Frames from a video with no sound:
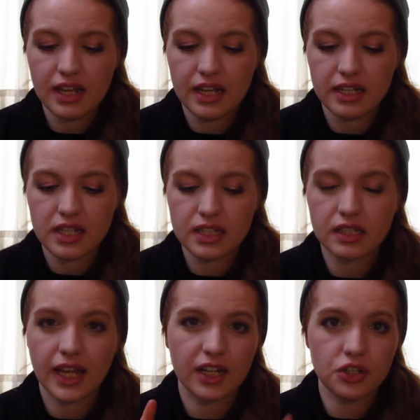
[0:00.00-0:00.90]

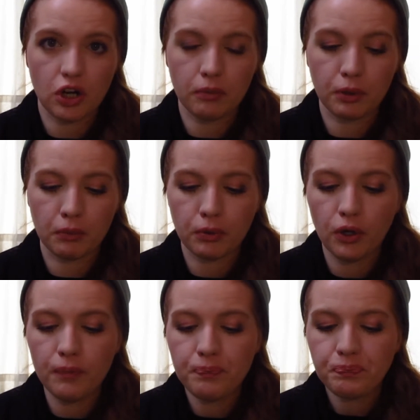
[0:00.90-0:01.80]
is like a dark
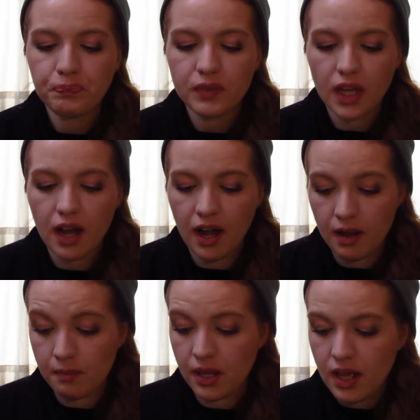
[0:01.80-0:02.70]
purple.
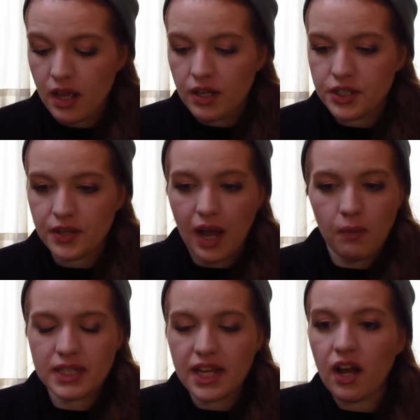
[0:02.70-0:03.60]
So yeah,
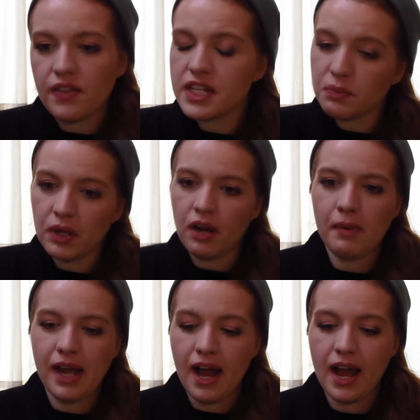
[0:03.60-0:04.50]
once I got this one on
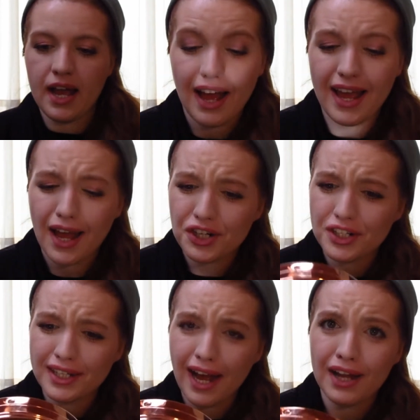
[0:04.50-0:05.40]
my eye, I
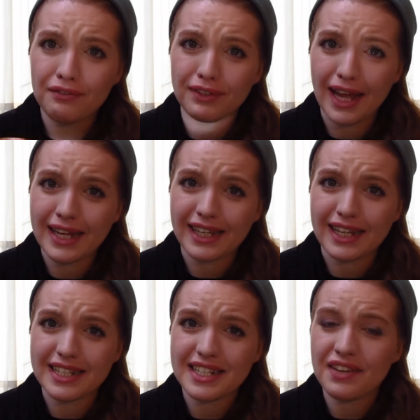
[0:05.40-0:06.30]
actually kind of like
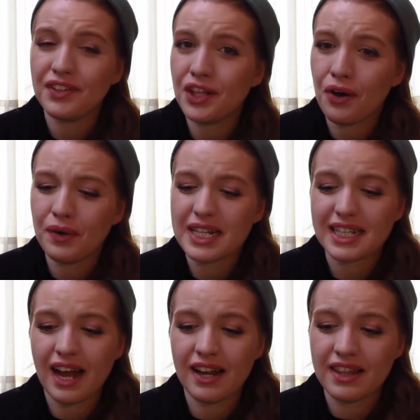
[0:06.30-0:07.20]
it. Even though it's
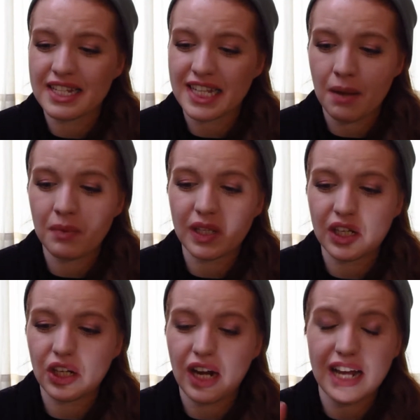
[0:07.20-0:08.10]
kind of the same
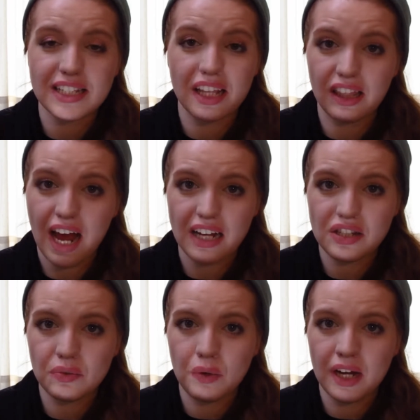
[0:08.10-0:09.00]
glitter as the
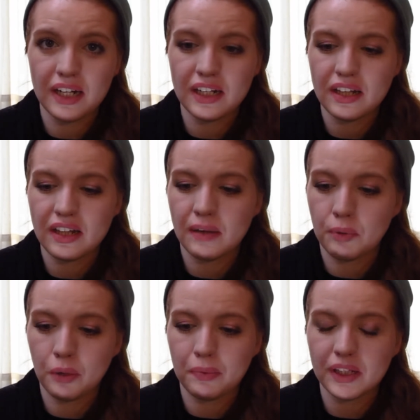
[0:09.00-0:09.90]
last one, the
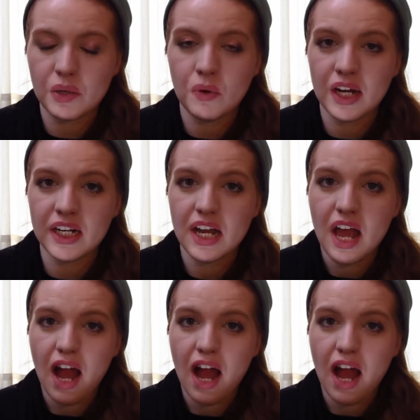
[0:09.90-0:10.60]
purpley one,